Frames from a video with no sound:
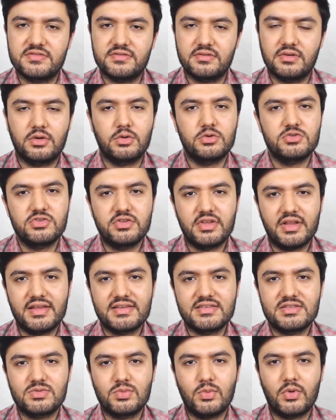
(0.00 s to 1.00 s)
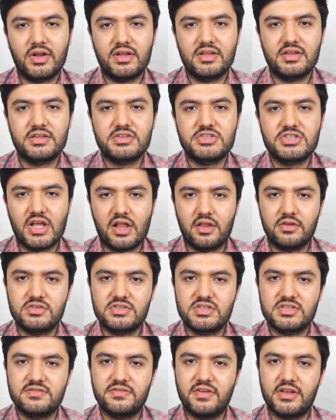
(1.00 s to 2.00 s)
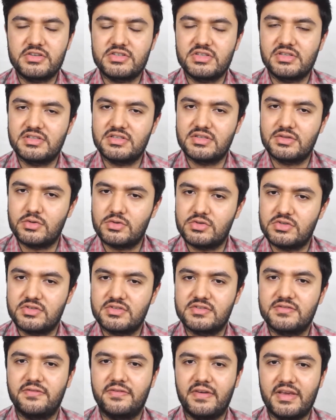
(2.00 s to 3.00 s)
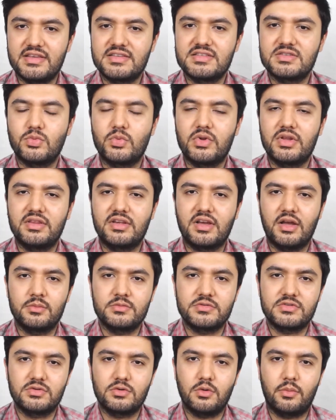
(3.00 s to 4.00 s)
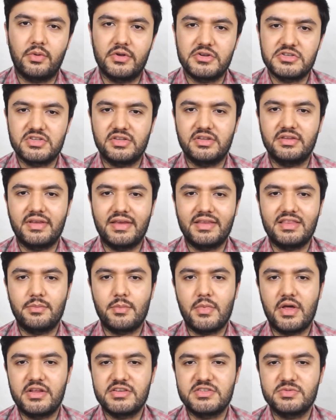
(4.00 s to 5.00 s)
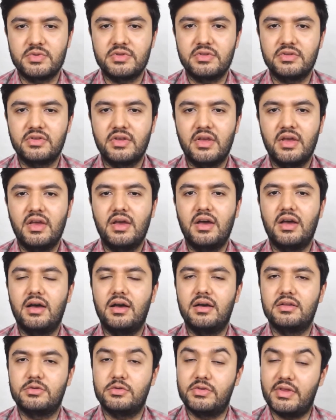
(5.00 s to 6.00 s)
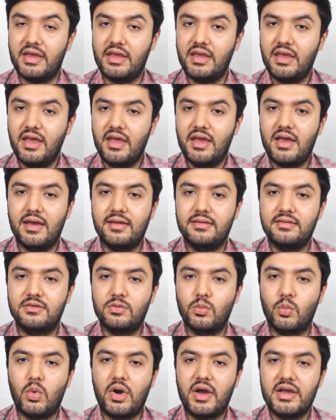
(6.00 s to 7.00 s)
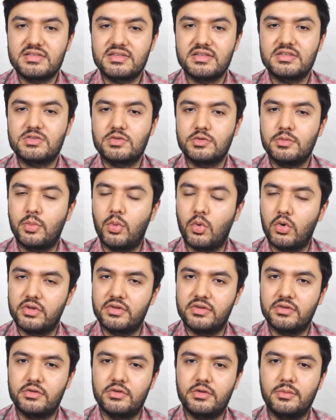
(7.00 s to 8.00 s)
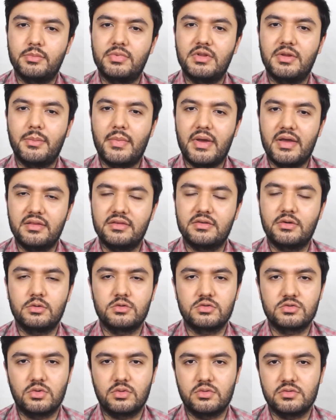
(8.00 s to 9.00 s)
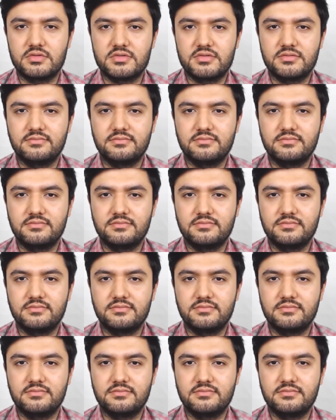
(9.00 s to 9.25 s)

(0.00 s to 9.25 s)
Could you tell us what are the challenges financial institutions face when it comes to operational data management today, and why is it so important to implement controls?